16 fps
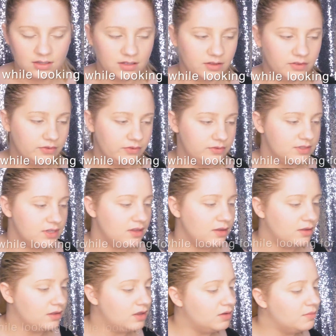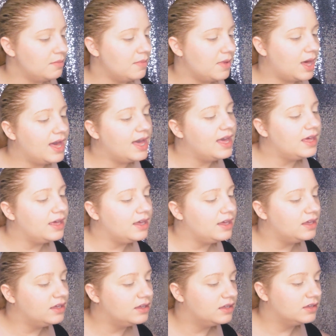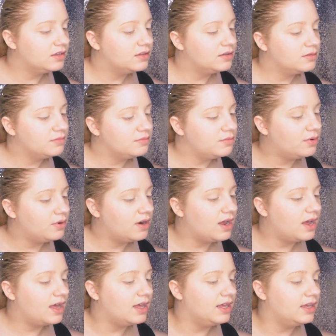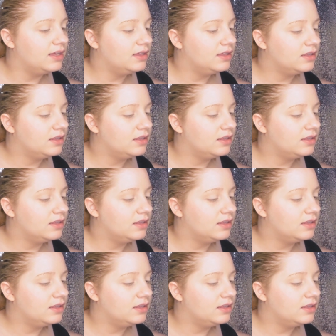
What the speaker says: will swallow my pride.